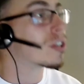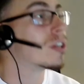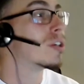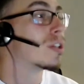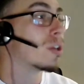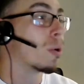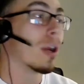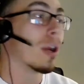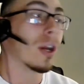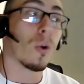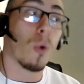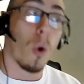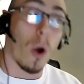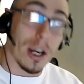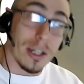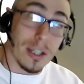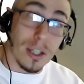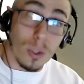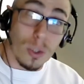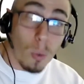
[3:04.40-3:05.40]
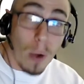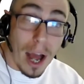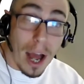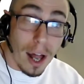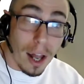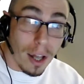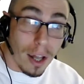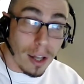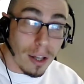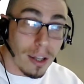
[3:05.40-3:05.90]
do it quite as
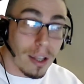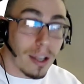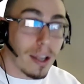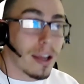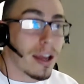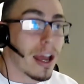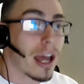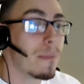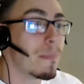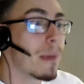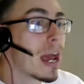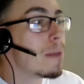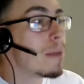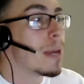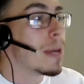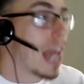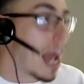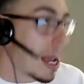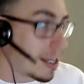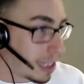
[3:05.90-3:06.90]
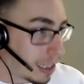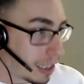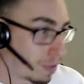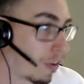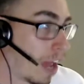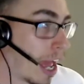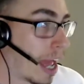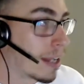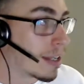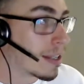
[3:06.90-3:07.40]
well, and maybe has its
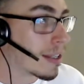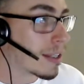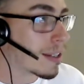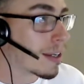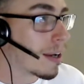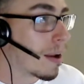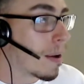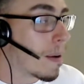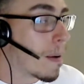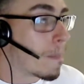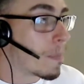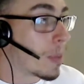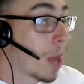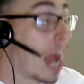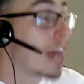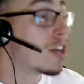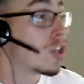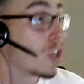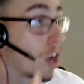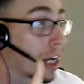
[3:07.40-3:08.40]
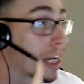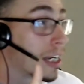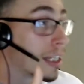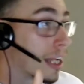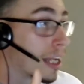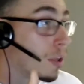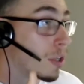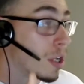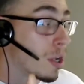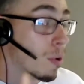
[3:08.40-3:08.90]
fans. Actually, I can
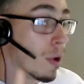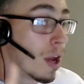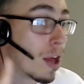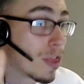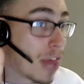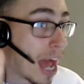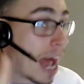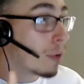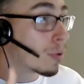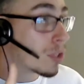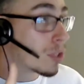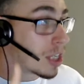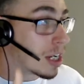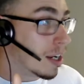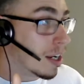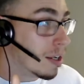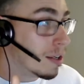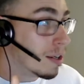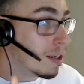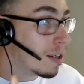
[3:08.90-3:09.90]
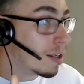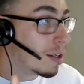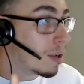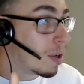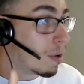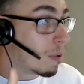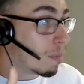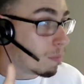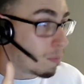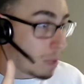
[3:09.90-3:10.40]
tell you, the Halcyon
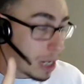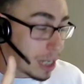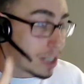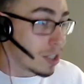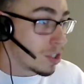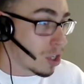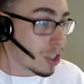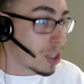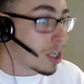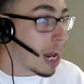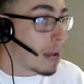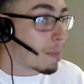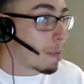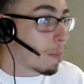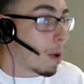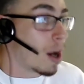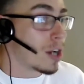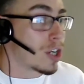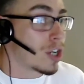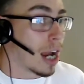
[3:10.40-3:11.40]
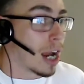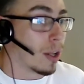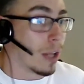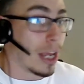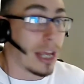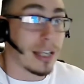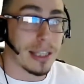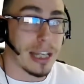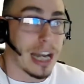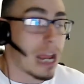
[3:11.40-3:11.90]
isn't just the name of my channel,
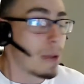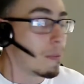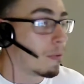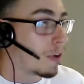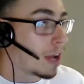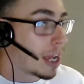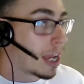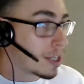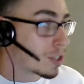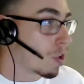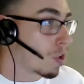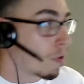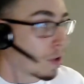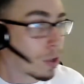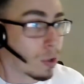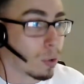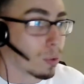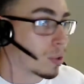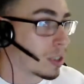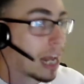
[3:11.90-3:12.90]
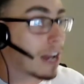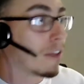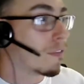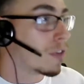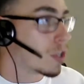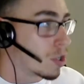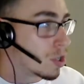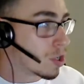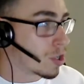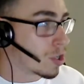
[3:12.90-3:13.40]
it's the name of a historical
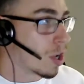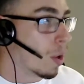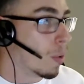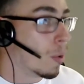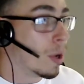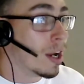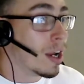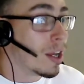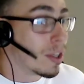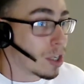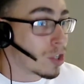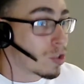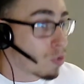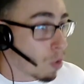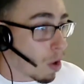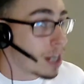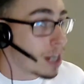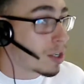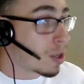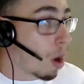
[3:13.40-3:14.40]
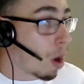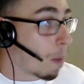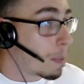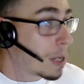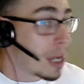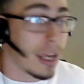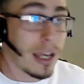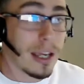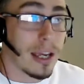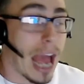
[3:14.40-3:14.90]
television show that tried
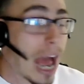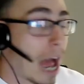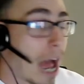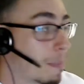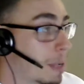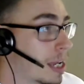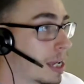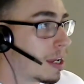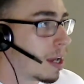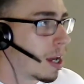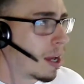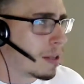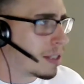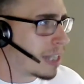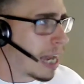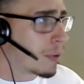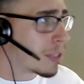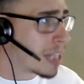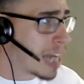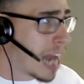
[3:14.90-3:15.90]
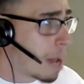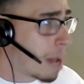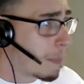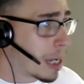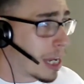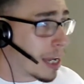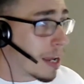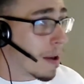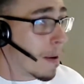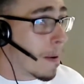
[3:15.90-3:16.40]
copying Downton
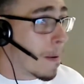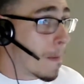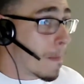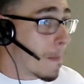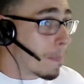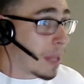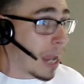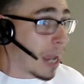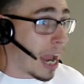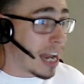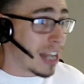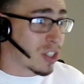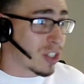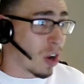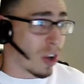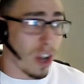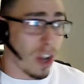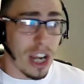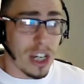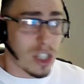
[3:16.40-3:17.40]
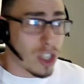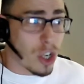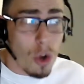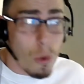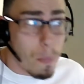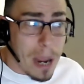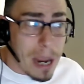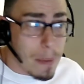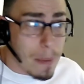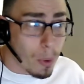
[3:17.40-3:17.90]
Abbey, and it's got like 2
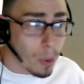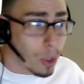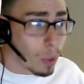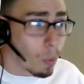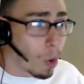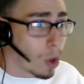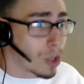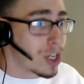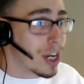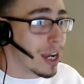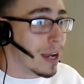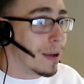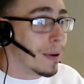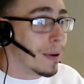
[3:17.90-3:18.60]
people that watch it.